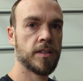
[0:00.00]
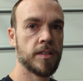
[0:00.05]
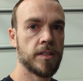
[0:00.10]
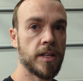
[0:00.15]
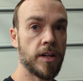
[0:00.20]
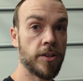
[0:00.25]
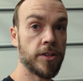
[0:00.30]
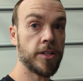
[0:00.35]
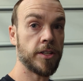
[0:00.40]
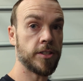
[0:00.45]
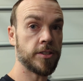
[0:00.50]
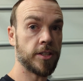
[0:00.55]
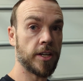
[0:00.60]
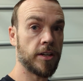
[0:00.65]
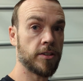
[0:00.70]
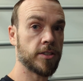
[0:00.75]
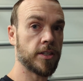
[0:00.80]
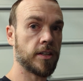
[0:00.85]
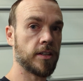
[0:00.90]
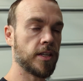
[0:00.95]
Now these
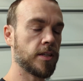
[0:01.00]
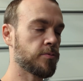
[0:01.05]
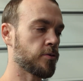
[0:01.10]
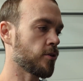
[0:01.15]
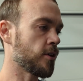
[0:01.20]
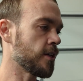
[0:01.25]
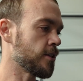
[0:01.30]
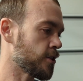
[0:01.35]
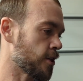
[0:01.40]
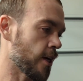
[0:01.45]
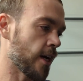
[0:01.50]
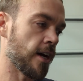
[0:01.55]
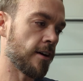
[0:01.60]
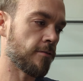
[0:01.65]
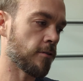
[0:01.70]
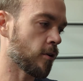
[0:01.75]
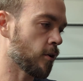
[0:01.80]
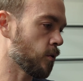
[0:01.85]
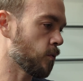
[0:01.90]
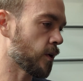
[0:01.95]
outside lips are 1.5 inches
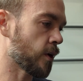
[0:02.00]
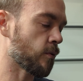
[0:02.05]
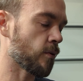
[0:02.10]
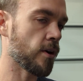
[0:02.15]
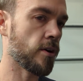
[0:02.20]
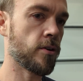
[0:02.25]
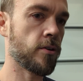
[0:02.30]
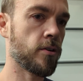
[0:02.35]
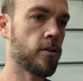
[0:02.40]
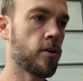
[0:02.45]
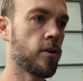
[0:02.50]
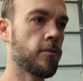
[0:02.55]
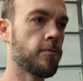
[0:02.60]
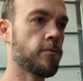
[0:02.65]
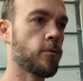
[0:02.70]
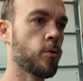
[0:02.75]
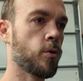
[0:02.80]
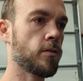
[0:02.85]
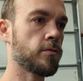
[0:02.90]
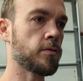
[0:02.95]
all the way around on all
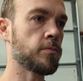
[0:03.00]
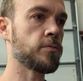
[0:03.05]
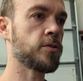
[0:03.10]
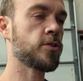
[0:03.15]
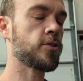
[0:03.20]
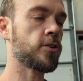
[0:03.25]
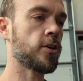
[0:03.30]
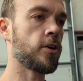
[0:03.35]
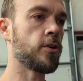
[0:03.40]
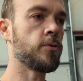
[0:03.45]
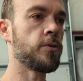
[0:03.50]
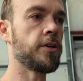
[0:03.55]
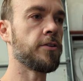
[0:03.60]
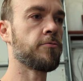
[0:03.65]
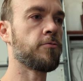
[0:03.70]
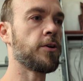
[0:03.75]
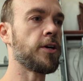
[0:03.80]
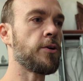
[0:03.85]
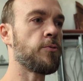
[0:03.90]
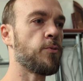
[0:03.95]
4 of them. So
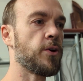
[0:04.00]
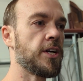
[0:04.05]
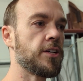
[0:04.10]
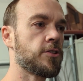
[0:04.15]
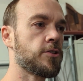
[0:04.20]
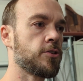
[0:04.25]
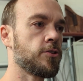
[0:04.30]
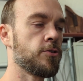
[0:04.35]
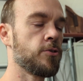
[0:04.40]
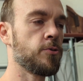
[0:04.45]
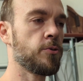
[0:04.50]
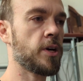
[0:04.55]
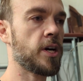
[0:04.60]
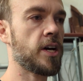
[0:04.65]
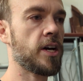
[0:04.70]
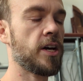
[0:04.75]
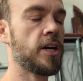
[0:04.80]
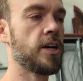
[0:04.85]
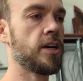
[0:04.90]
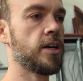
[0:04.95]
if we went to
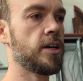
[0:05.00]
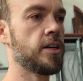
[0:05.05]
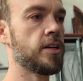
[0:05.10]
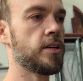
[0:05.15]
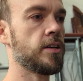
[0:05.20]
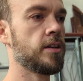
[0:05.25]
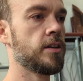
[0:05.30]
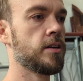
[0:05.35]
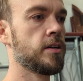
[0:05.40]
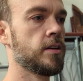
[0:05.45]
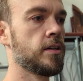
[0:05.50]
a